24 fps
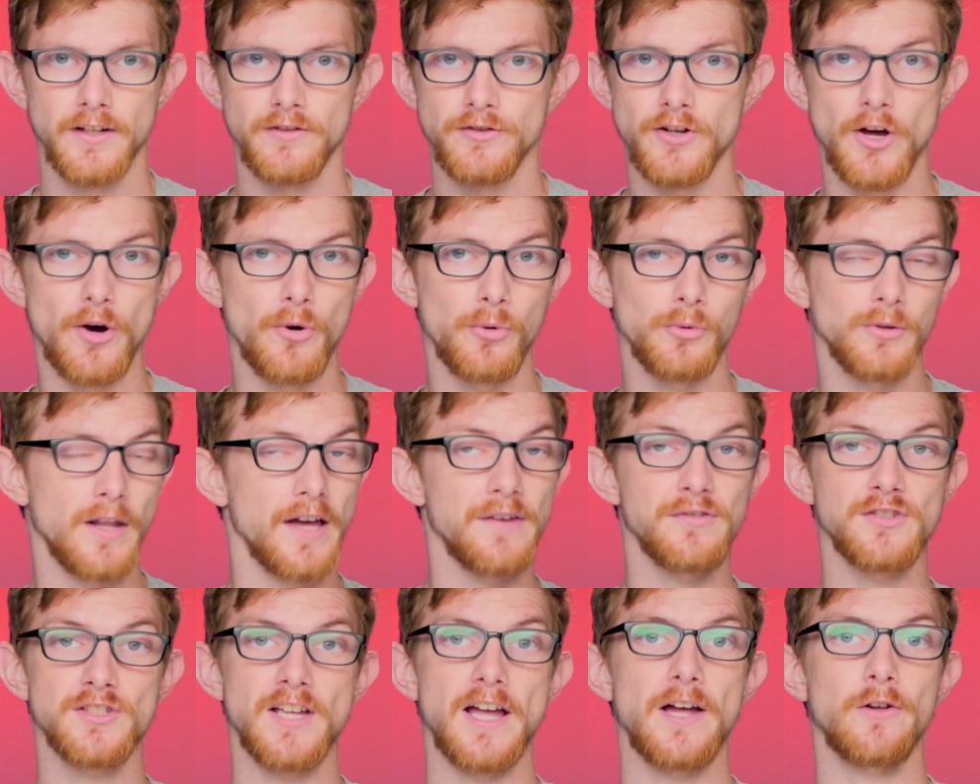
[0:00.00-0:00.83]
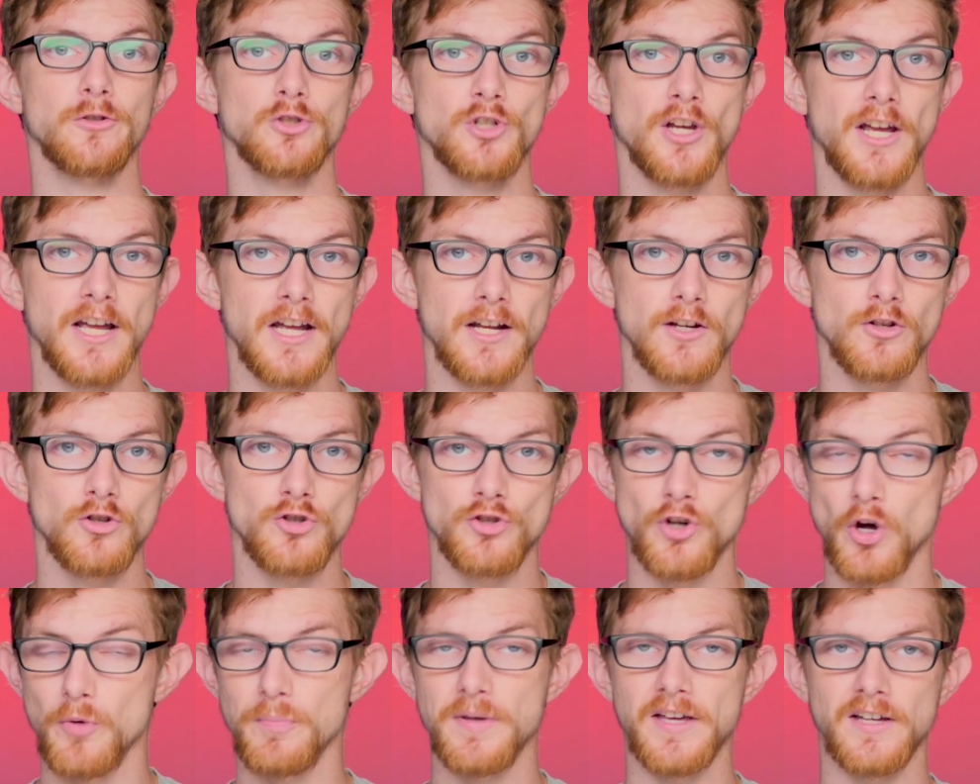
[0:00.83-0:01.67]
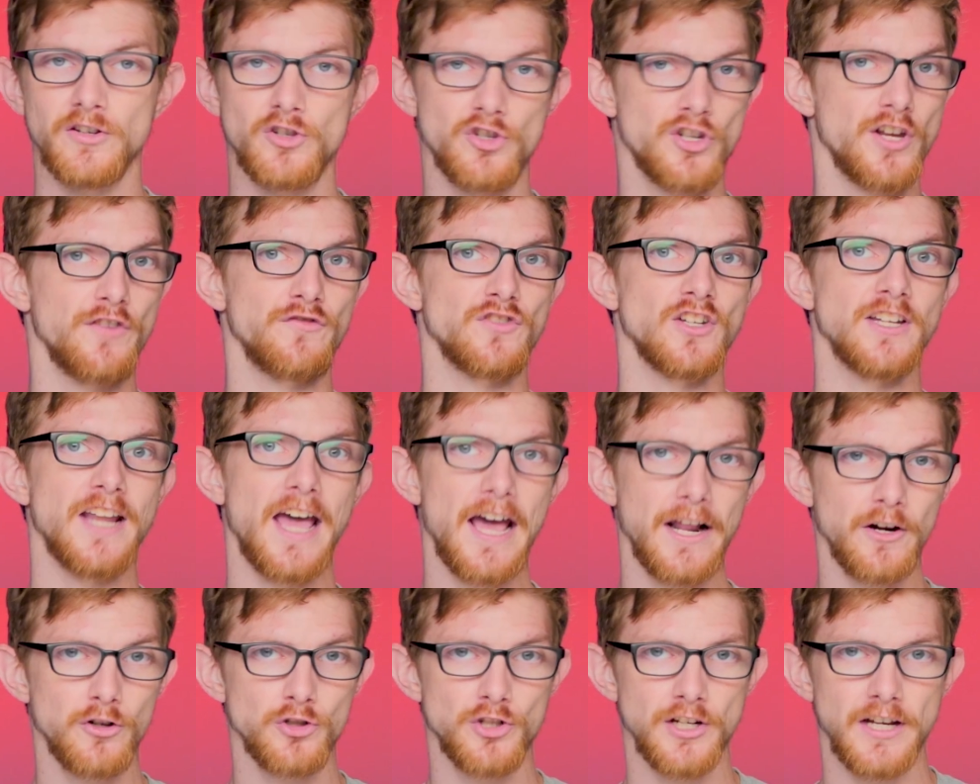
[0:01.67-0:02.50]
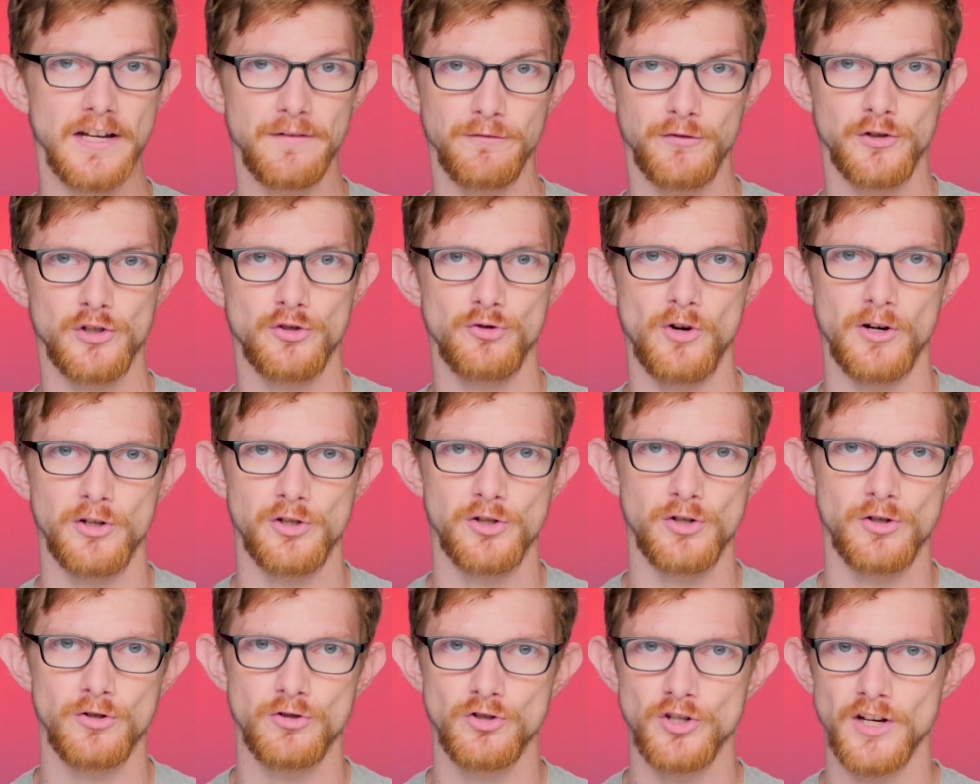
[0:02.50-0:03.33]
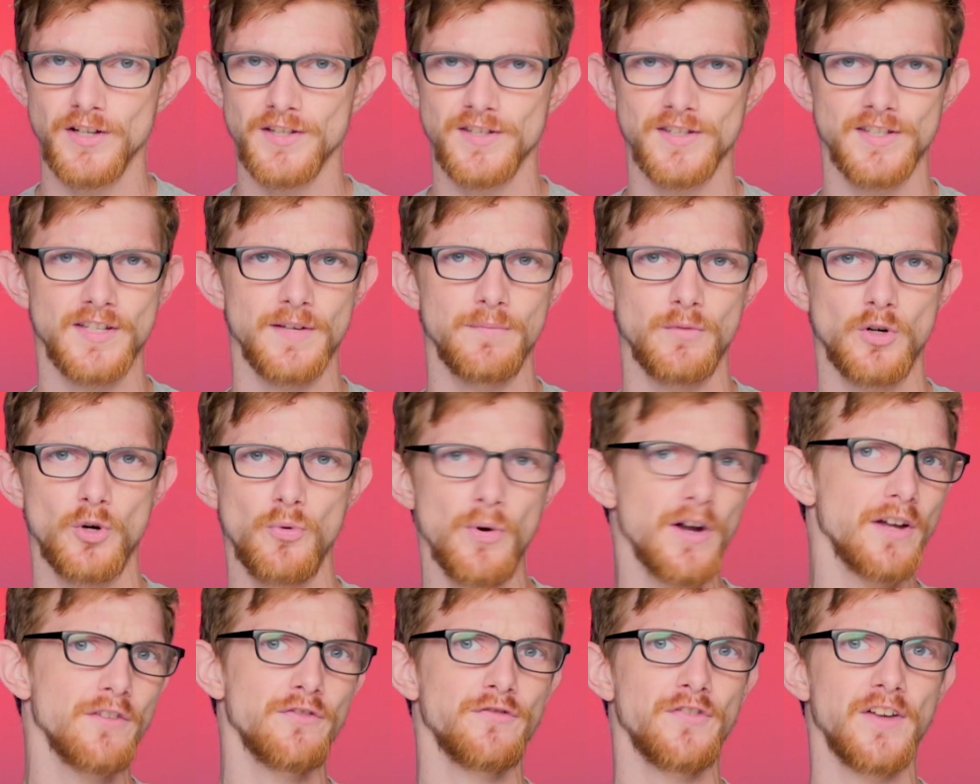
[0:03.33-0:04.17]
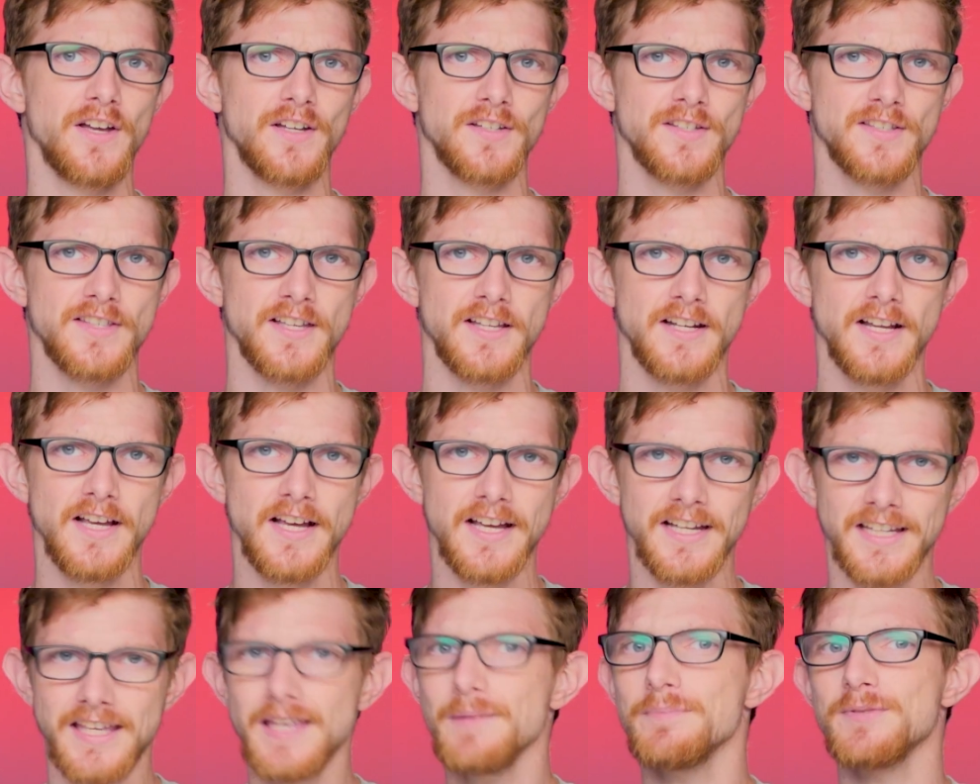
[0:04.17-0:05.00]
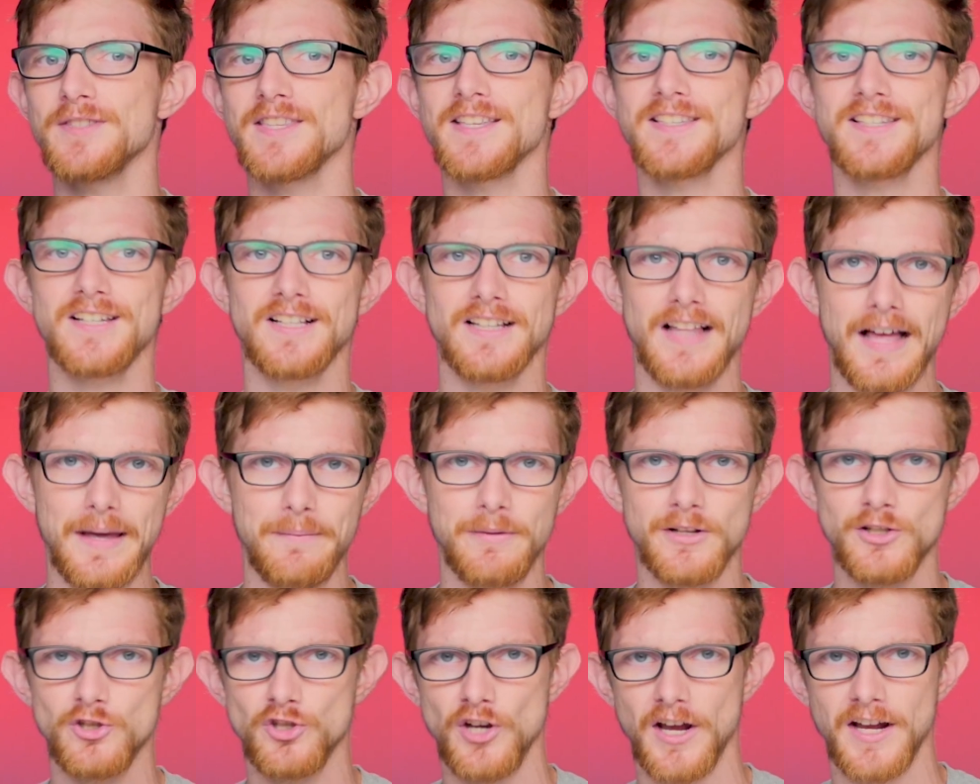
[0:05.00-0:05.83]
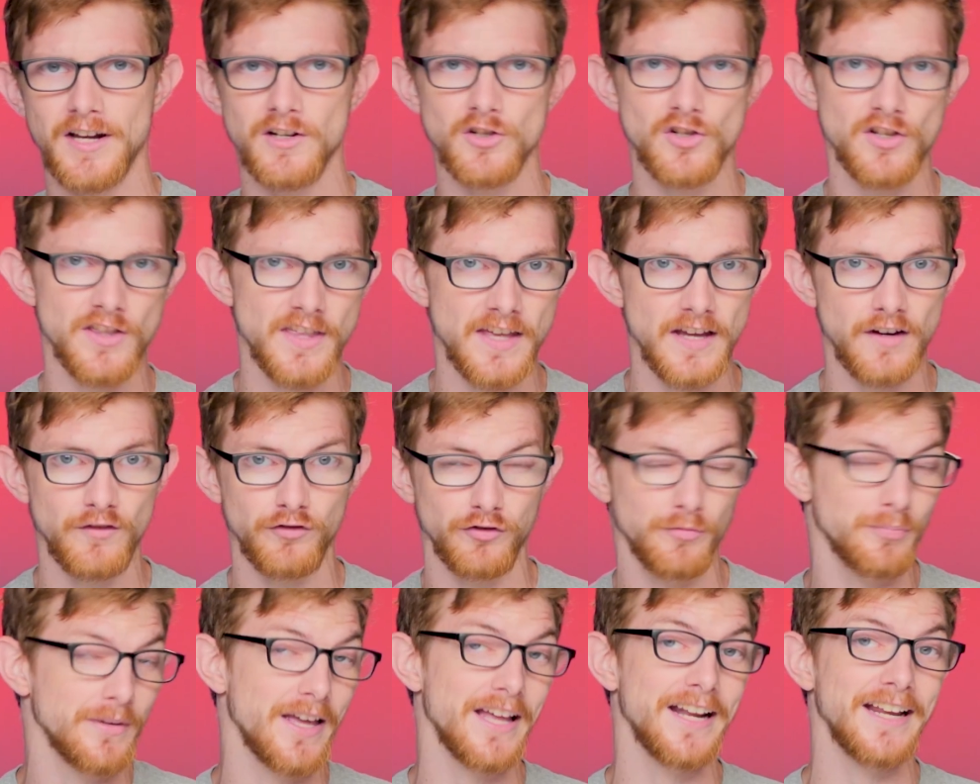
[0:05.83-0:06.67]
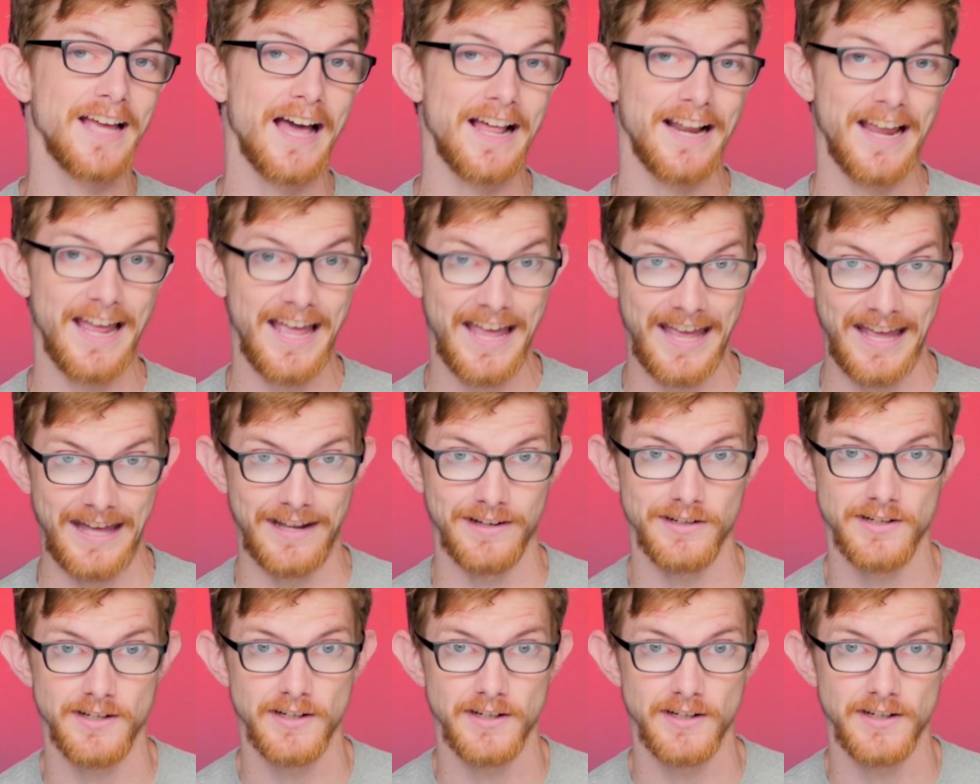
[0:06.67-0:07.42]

No lifestyle change, no big shift in energy infrastructure, just some quick fix that keeps this climate change thing from getting out of hand.